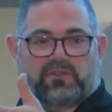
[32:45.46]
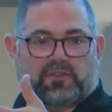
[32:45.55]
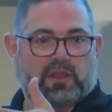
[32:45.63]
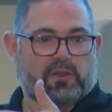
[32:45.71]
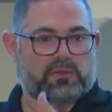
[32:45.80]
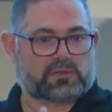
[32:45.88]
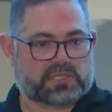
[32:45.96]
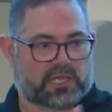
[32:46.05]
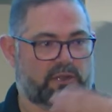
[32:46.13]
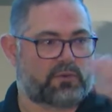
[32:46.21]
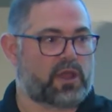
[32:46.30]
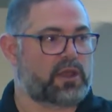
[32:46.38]
flow. It's
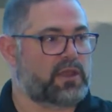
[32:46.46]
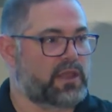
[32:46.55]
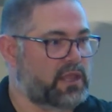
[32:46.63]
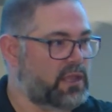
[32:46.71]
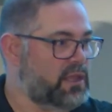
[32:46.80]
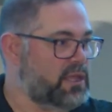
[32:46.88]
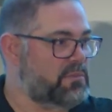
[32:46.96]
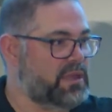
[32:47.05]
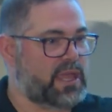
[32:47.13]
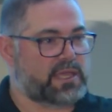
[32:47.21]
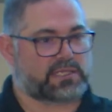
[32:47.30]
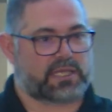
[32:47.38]
going to run the
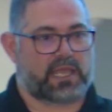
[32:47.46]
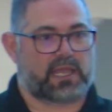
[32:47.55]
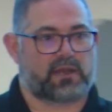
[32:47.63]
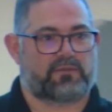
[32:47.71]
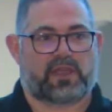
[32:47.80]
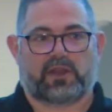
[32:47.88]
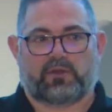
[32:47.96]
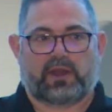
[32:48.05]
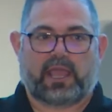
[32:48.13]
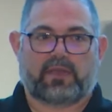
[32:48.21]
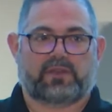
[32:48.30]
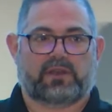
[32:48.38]
EPA scan. If I don't
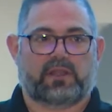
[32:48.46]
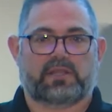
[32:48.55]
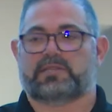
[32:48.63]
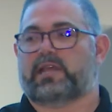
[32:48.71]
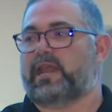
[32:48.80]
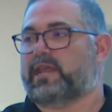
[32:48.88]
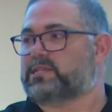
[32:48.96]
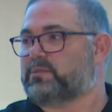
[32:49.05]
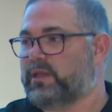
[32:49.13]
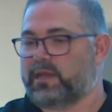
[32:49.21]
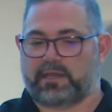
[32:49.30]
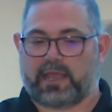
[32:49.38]
have it, it's going to ask
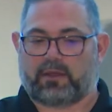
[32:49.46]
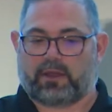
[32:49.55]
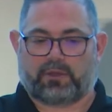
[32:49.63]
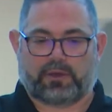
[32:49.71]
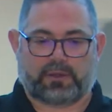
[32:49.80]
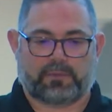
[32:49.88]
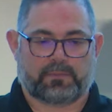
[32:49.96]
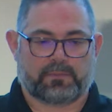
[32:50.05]
me to download it.